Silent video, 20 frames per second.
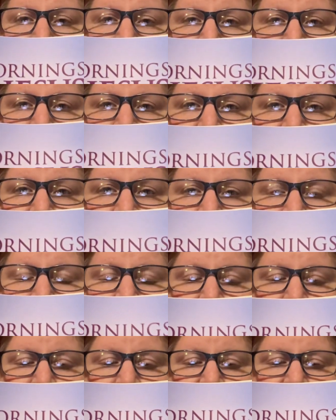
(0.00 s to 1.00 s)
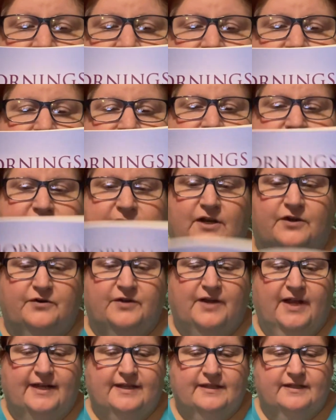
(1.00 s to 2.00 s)
Mornings with Jesus, our
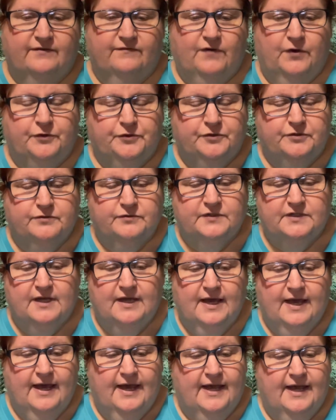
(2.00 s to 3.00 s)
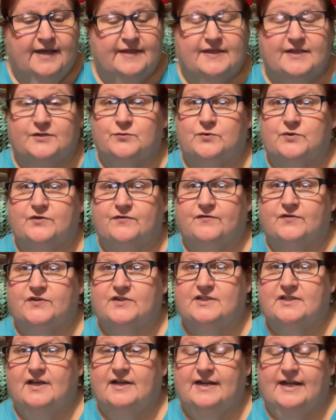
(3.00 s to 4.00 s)
daily devotionals. And this one's for
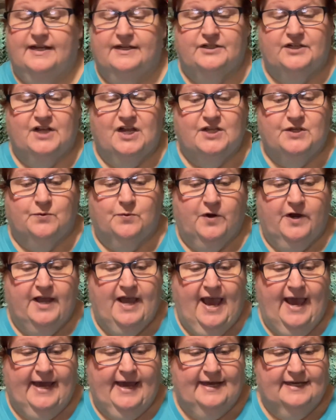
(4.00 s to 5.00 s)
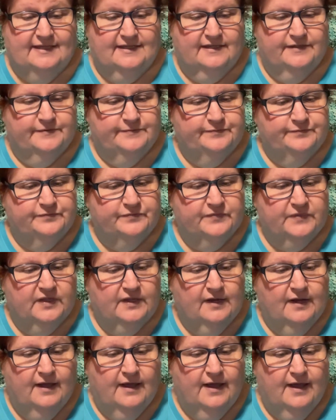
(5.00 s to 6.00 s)
Sunday, January 8th.
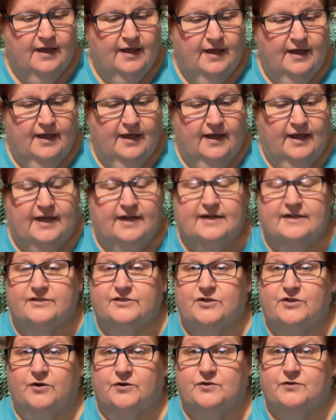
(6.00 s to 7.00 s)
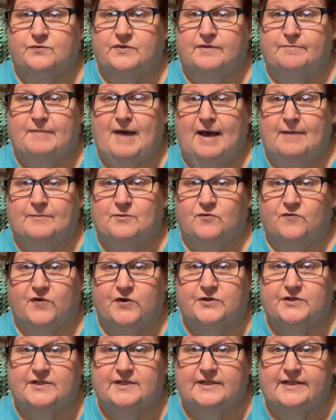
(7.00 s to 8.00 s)
And it starts with a Bible
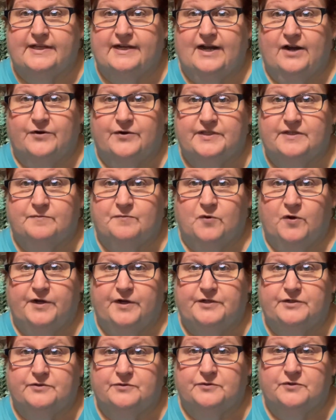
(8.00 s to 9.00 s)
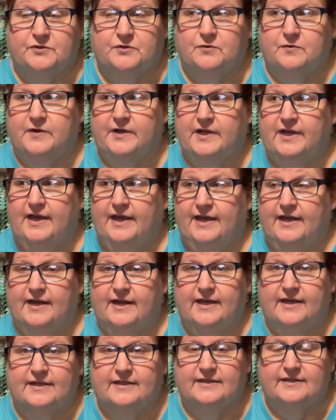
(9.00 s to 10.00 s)
verse and then our inspirational story and
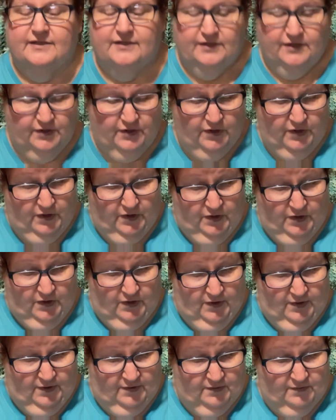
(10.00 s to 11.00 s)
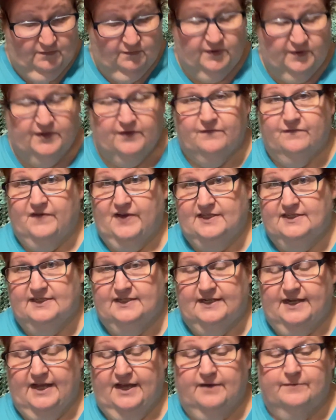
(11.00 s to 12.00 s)
ends with a faith
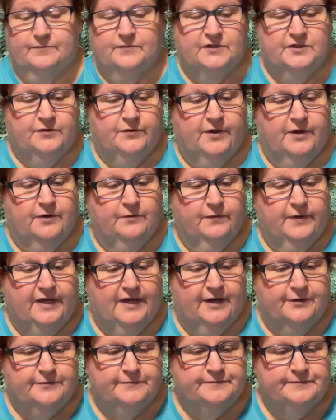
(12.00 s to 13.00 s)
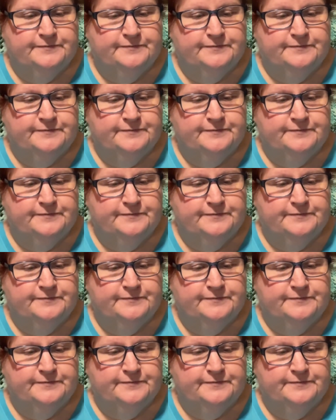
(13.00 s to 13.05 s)
step. So here we go.